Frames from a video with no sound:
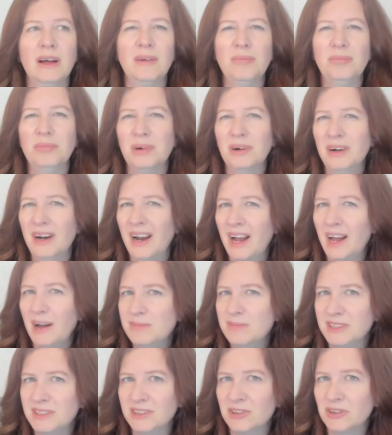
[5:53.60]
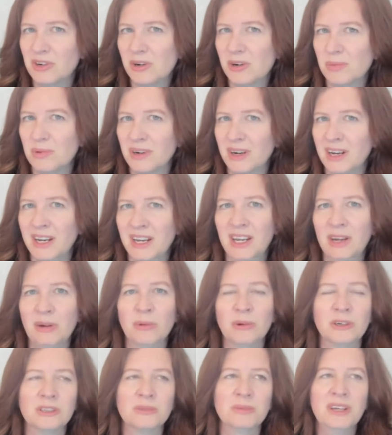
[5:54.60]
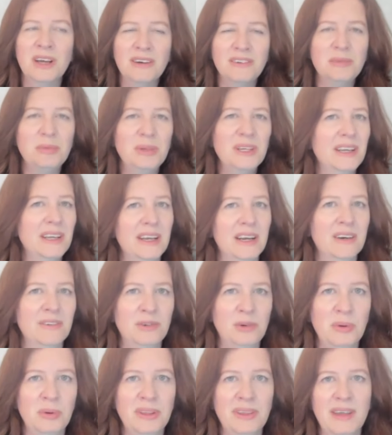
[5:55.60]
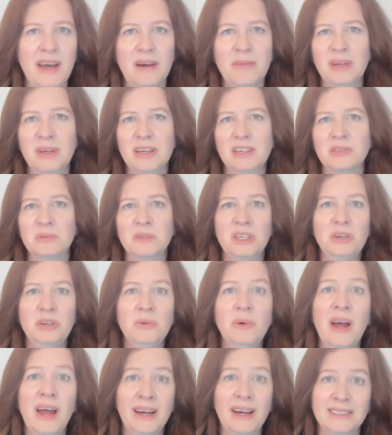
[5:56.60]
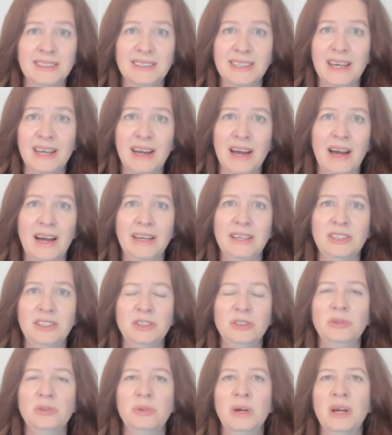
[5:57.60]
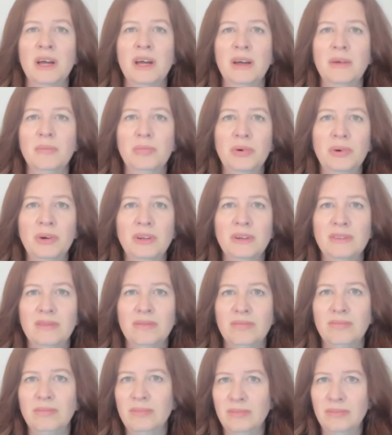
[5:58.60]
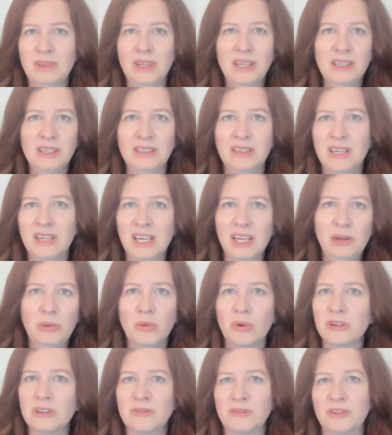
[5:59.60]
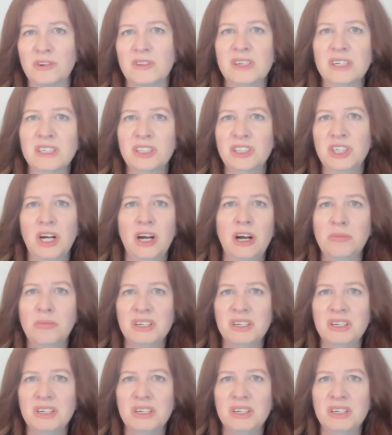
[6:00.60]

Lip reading: perhaps incorporate keywords, but you have to be careful with that because when you ask AI to put the keywords for this job